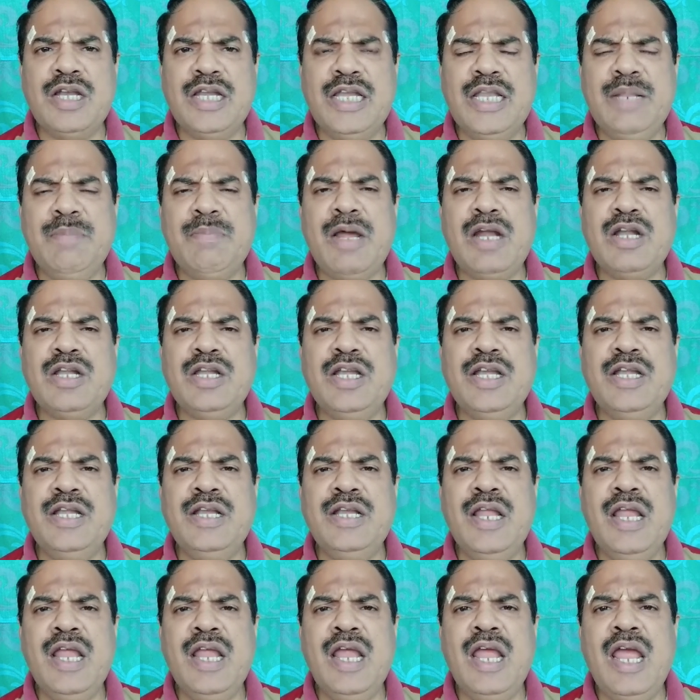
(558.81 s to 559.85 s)
demanded
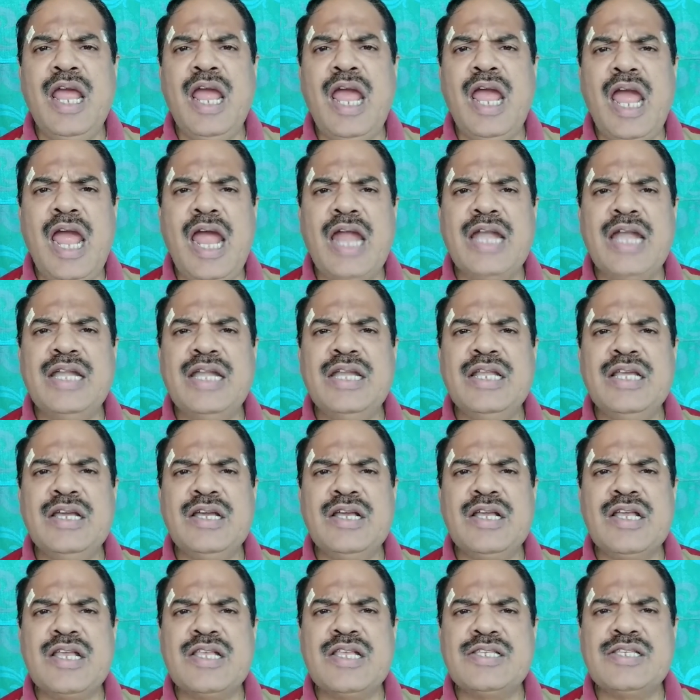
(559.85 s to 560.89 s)
and
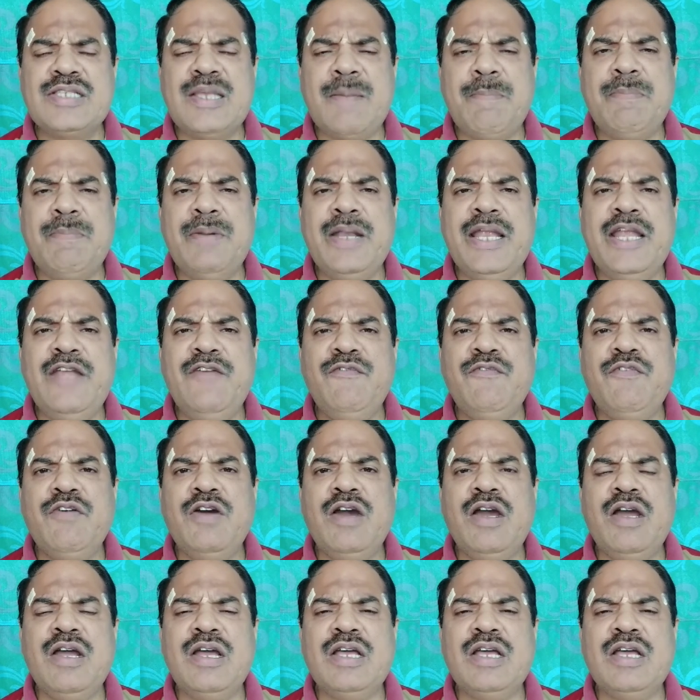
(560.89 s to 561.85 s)
supplied for